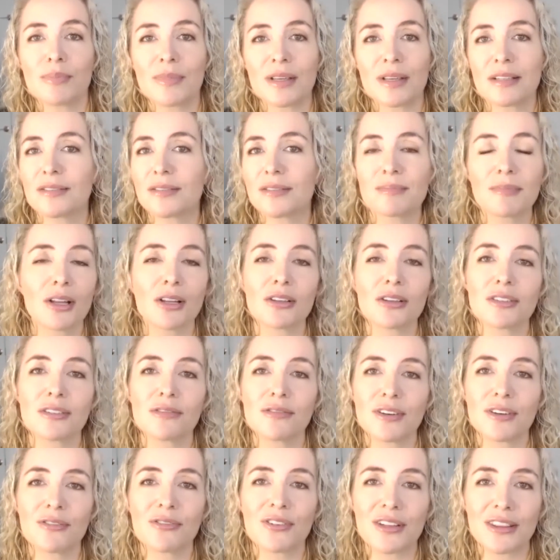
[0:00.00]
There's lots of
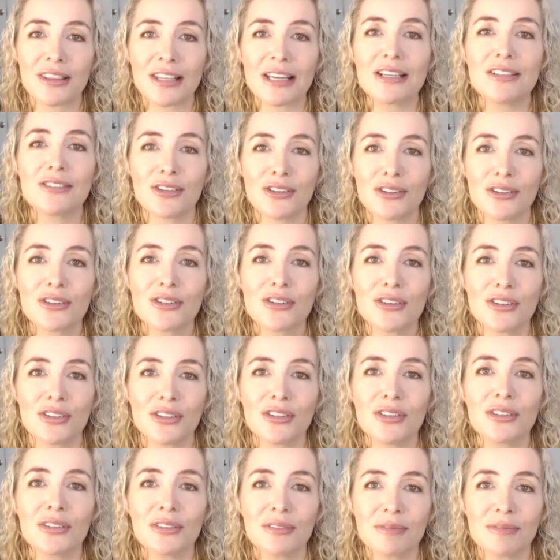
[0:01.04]
different things you can do.